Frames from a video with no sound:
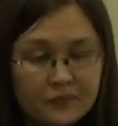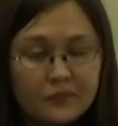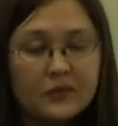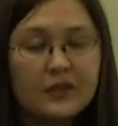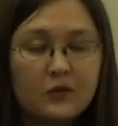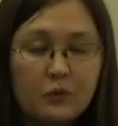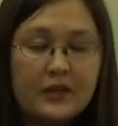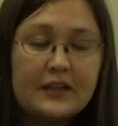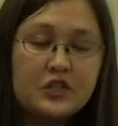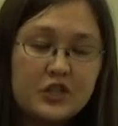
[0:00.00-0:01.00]
We can
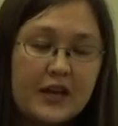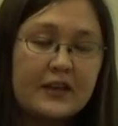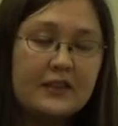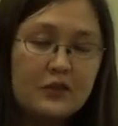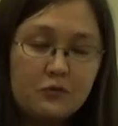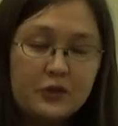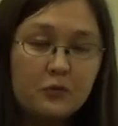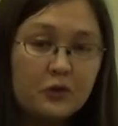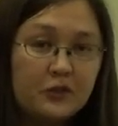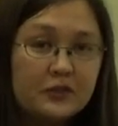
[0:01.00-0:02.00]
check in the real world
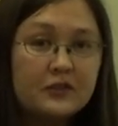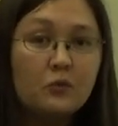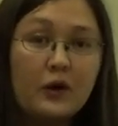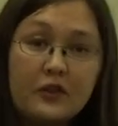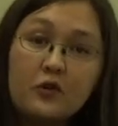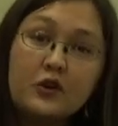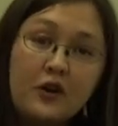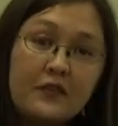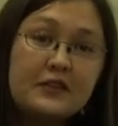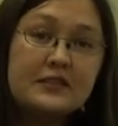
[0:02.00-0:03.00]
whether or not this
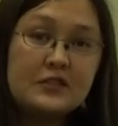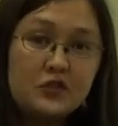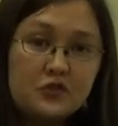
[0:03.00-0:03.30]
is true.